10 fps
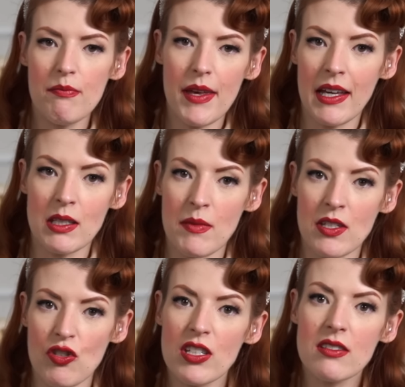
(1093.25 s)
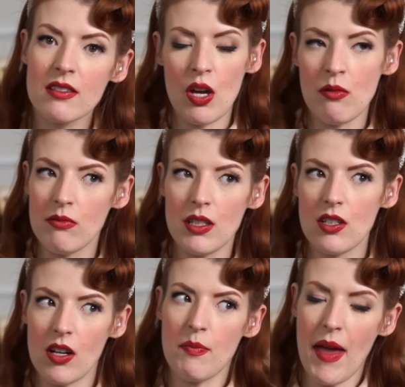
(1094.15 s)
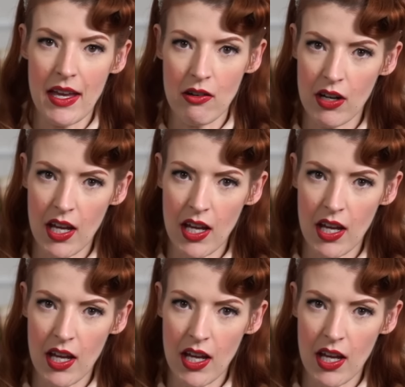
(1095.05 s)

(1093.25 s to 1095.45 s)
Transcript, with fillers: being his mistress, so he started paying her